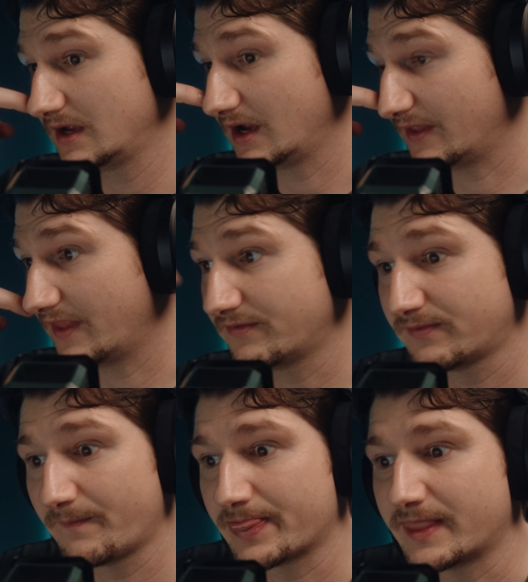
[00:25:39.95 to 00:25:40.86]
And
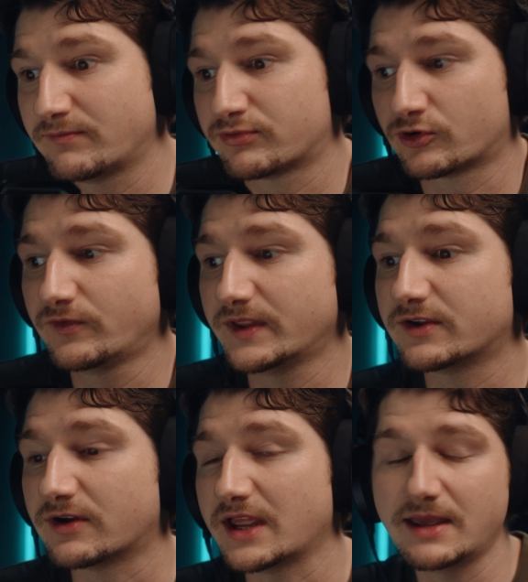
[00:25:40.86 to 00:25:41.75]
they've proven
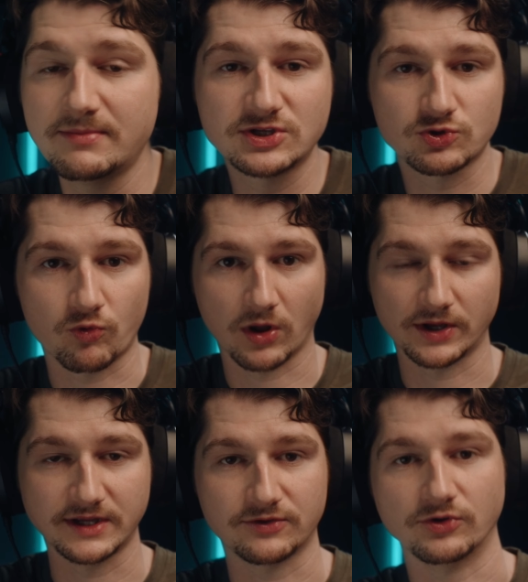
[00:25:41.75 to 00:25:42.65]
their image
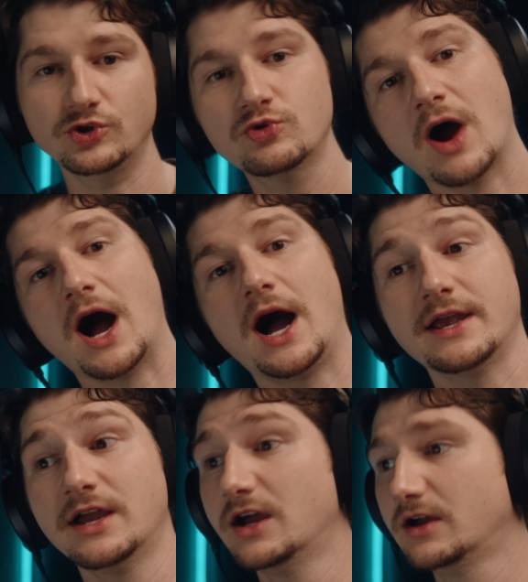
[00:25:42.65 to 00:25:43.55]
quality, their UI.